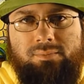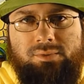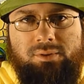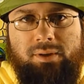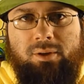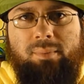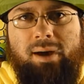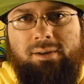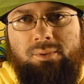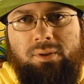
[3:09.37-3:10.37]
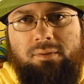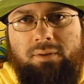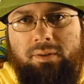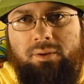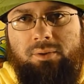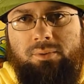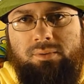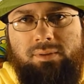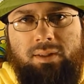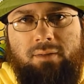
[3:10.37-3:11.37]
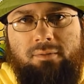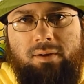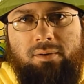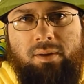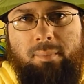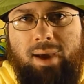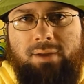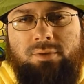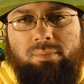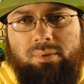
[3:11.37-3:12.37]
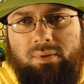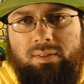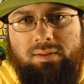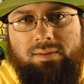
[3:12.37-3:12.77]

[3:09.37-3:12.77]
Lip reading: So they go back to where they fought the goons, and they found a matchbook that